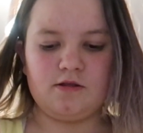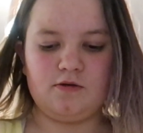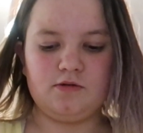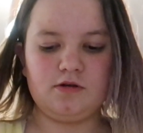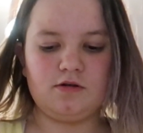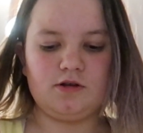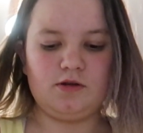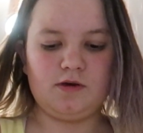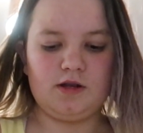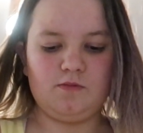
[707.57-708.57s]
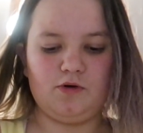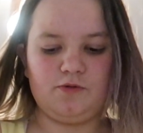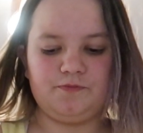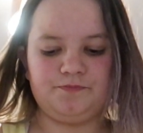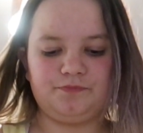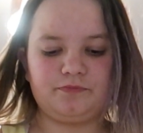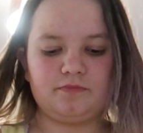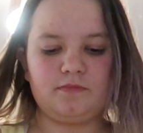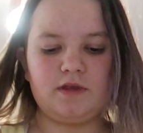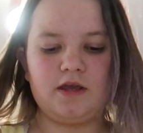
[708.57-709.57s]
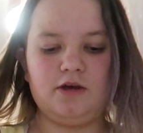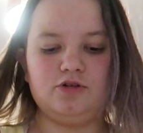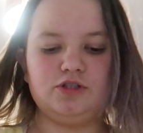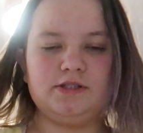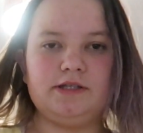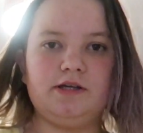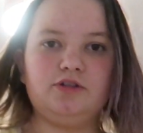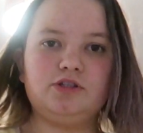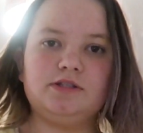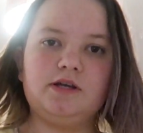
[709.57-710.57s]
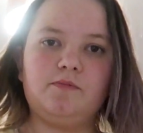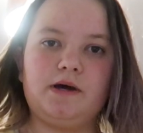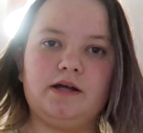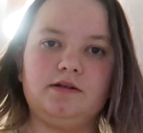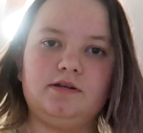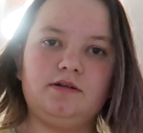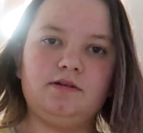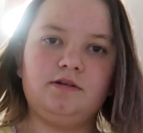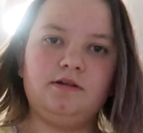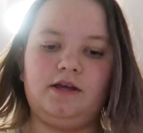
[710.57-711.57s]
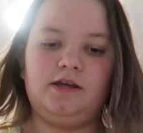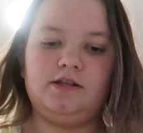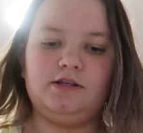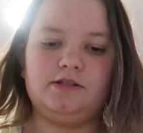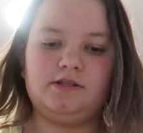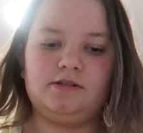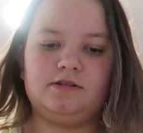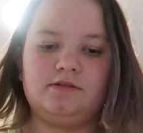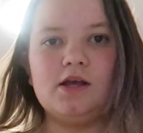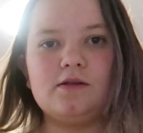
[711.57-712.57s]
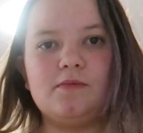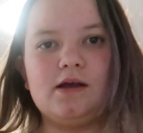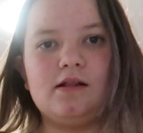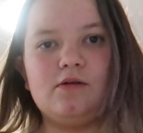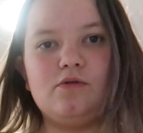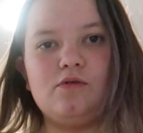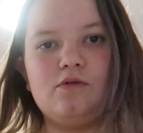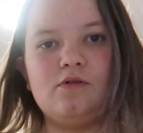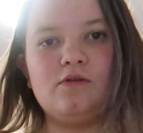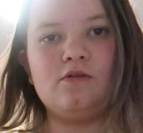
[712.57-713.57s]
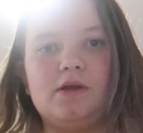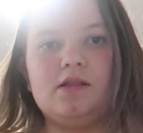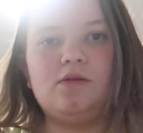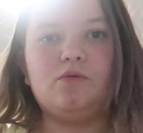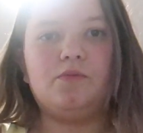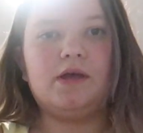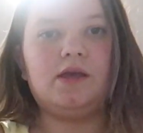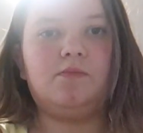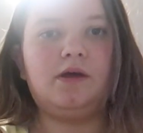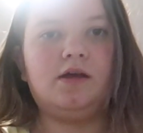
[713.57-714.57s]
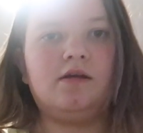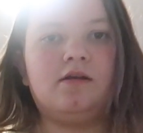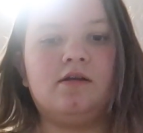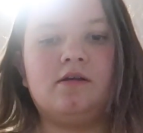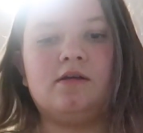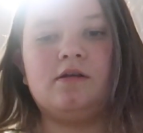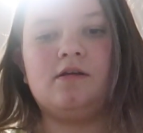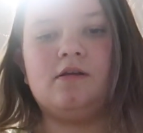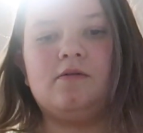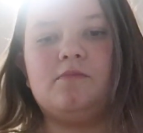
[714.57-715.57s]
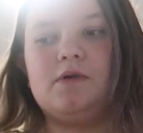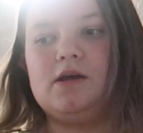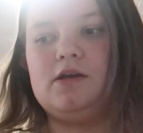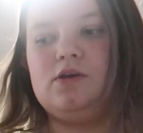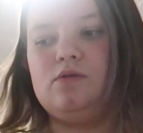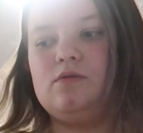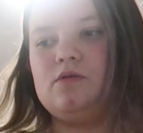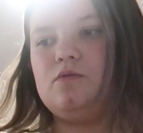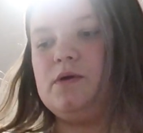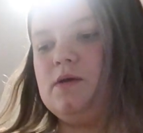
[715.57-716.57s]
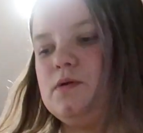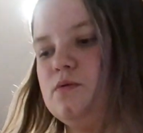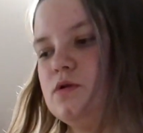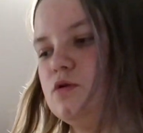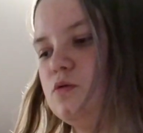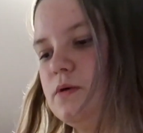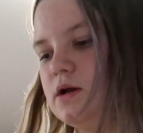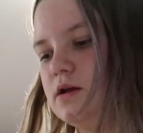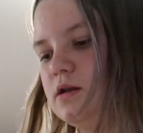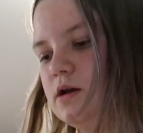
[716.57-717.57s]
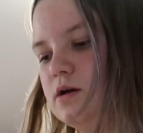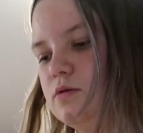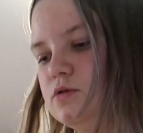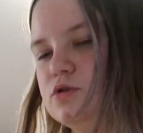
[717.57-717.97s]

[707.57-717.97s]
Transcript: No, I'm not going to do it anymore. It'll just, sit, it'll just sit in my hand ages. That's my little, my little baby. My cute little baby. Do you want to go back in your house?